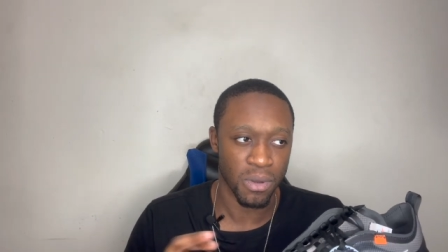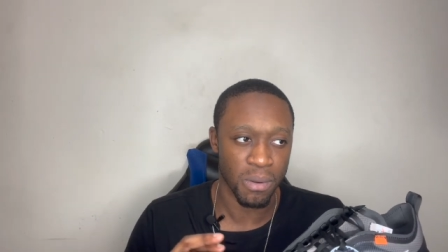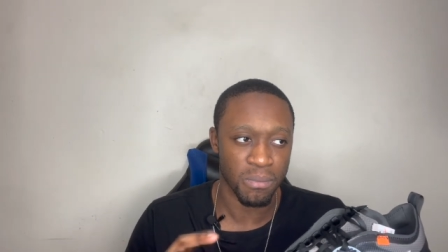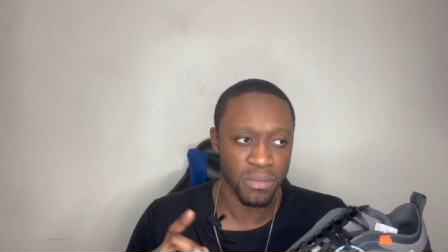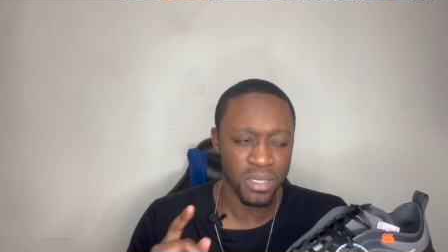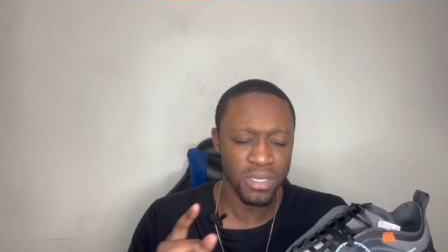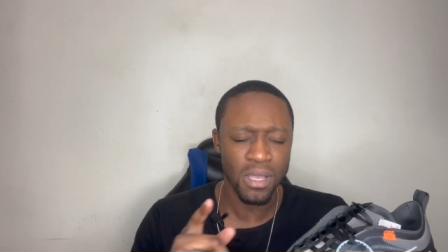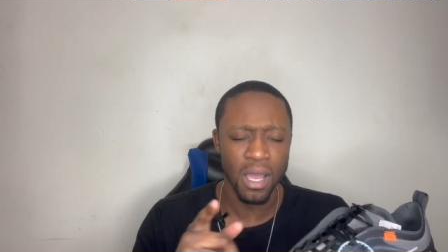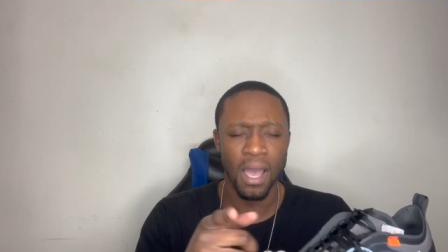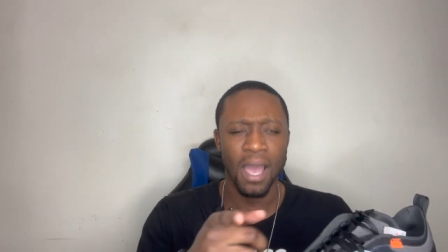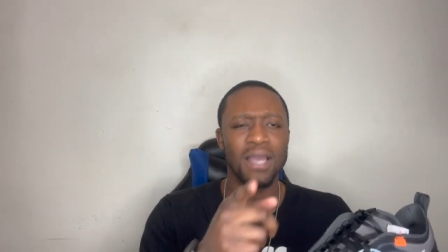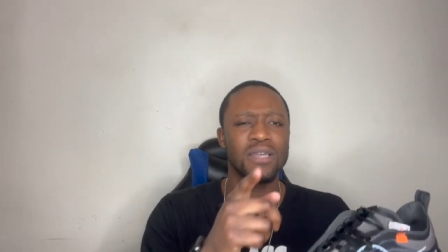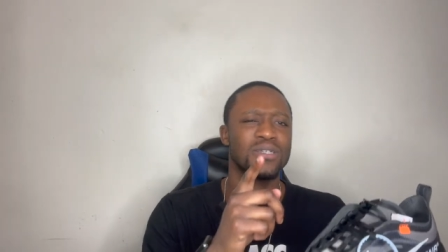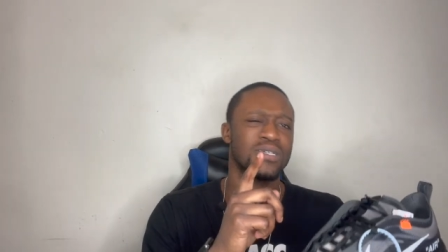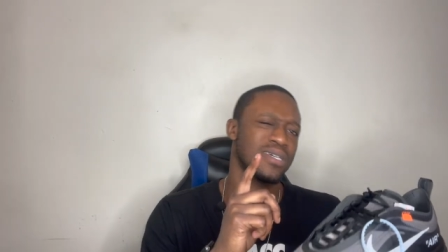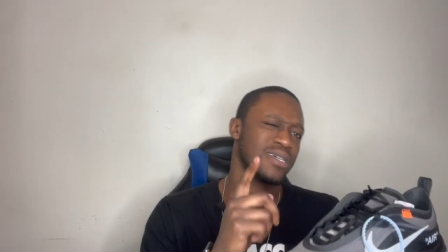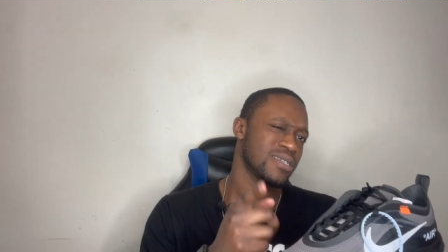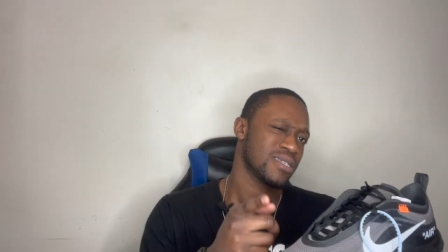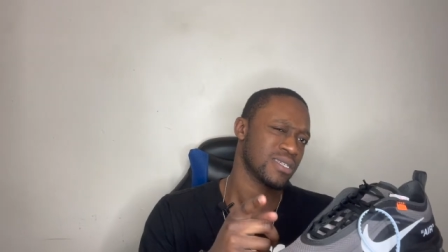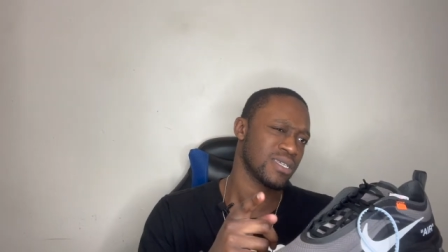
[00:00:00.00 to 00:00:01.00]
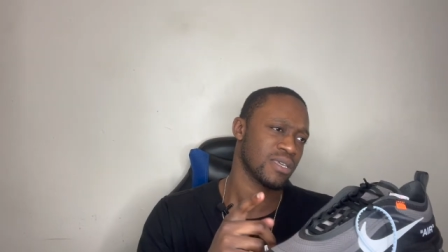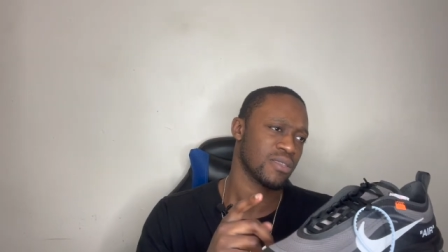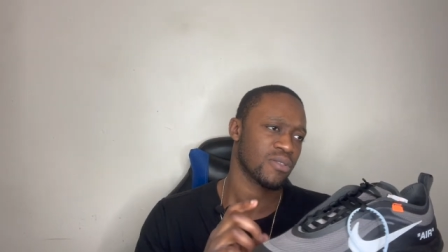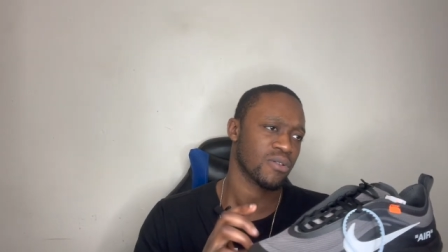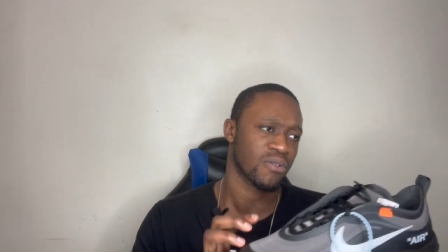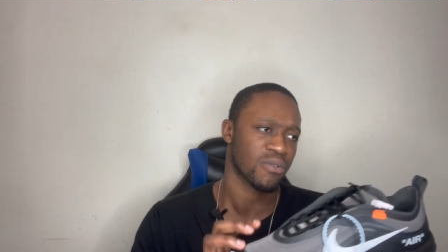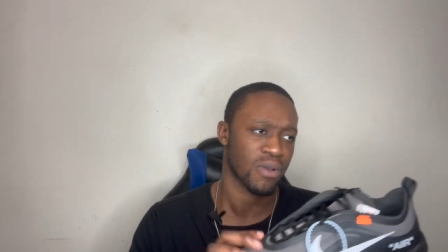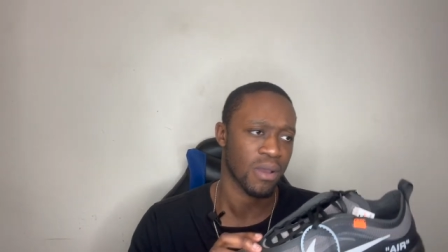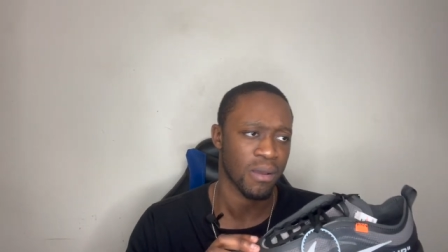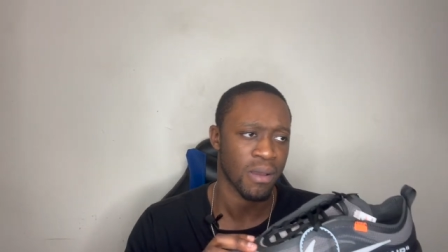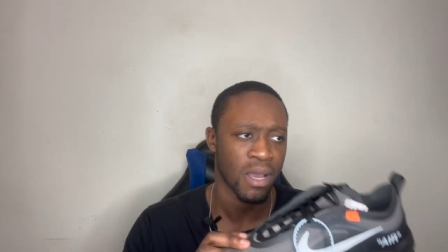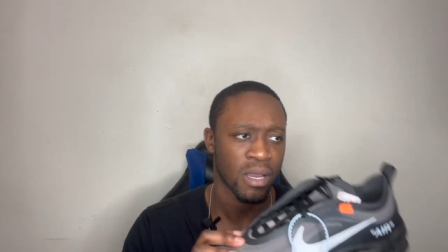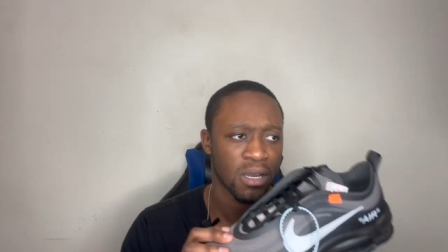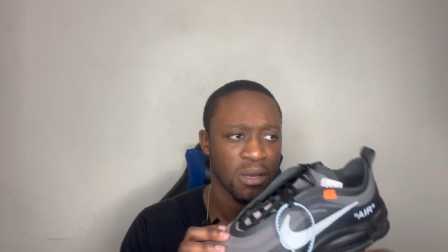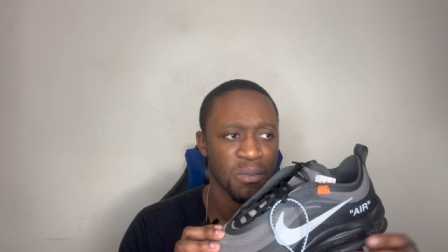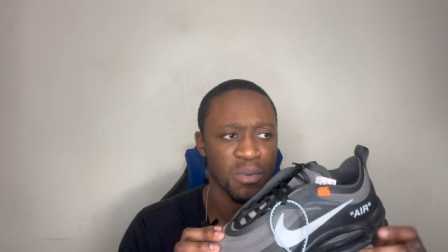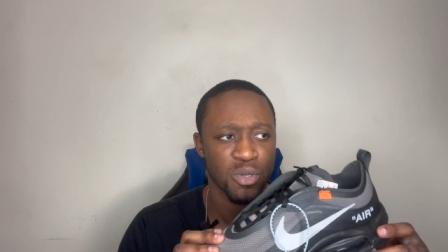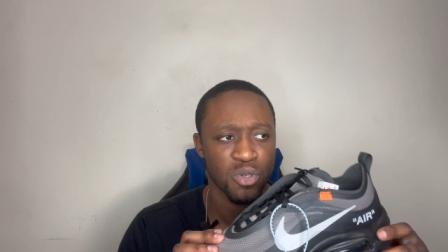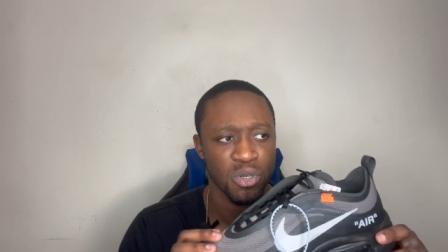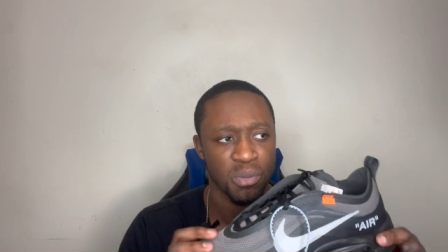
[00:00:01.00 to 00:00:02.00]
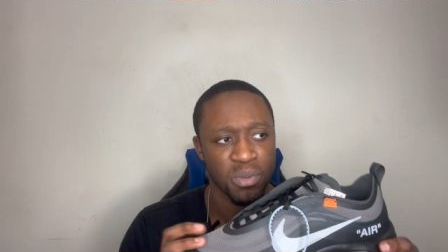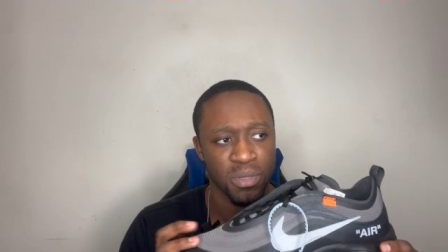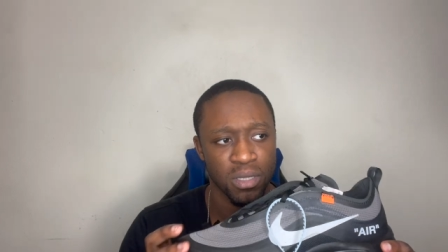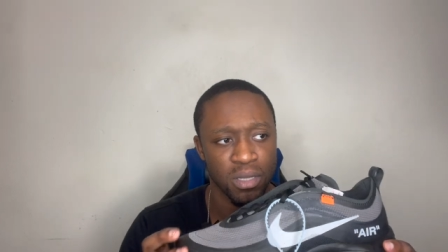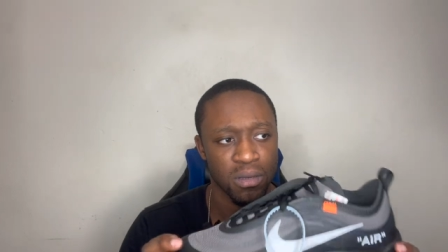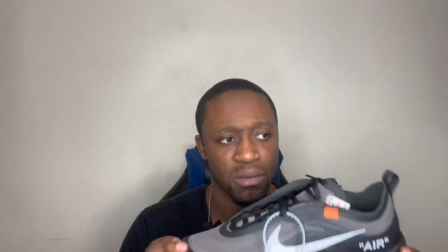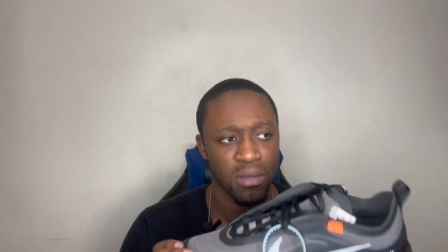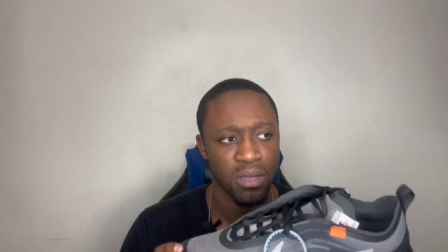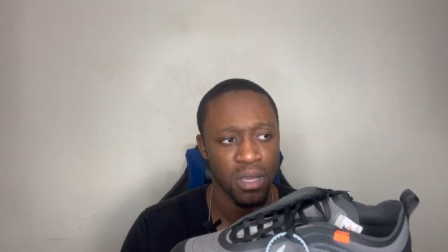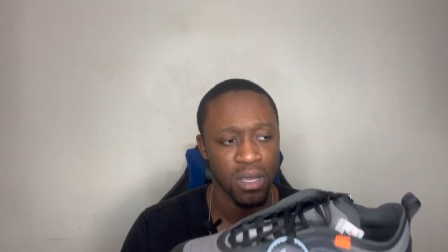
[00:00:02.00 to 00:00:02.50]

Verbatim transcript: i no, actually, it's see-through. I, I could be tripping though.